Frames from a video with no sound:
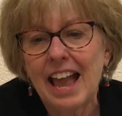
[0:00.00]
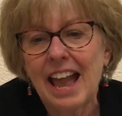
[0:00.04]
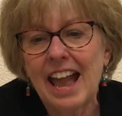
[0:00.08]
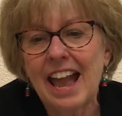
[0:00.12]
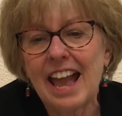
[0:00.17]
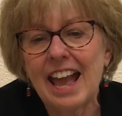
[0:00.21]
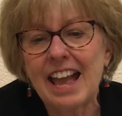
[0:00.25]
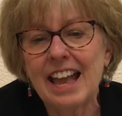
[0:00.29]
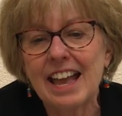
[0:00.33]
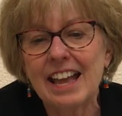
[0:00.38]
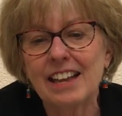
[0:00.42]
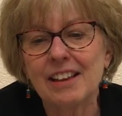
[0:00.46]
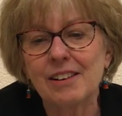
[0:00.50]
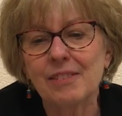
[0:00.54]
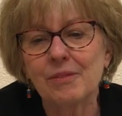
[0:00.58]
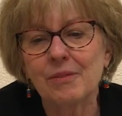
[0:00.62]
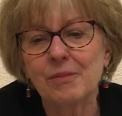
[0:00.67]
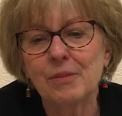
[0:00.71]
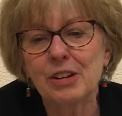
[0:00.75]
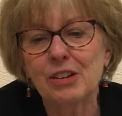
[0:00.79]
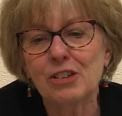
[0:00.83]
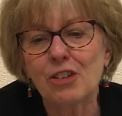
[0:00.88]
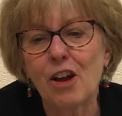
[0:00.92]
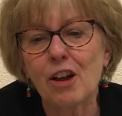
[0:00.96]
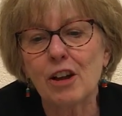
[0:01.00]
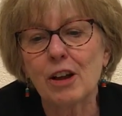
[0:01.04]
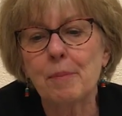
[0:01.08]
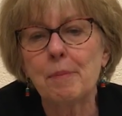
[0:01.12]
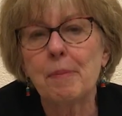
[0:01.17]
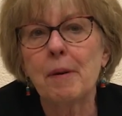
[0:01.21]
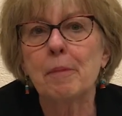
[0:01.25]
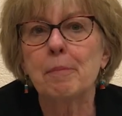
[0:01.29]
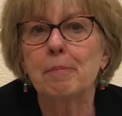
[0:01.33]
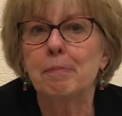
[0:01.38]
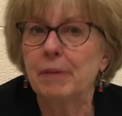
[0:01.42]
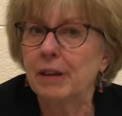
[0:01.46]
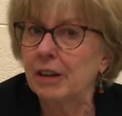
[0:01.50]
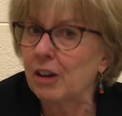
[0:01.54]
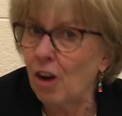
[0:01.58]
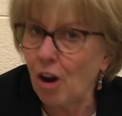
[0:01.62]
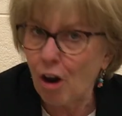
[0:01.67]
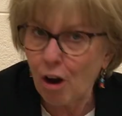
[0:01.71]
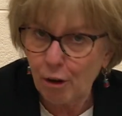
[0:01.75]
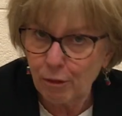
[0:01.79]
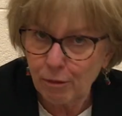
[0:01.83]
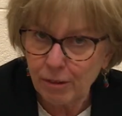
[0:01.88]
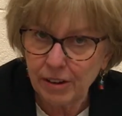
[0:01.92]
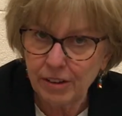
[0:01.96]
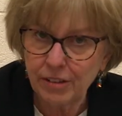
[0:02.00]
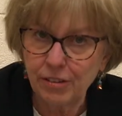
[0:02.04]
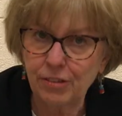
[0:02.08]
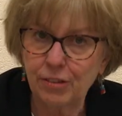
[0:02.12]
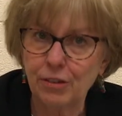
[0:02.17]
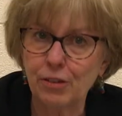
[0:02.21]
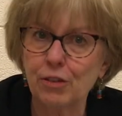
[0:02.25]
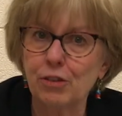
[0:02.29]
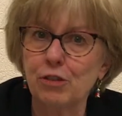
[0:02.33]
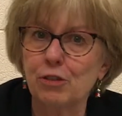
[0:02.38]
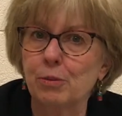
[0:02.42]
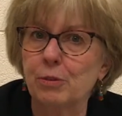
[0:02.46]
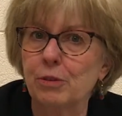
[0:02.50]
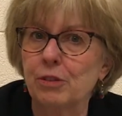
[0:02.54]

And we talk about big R research,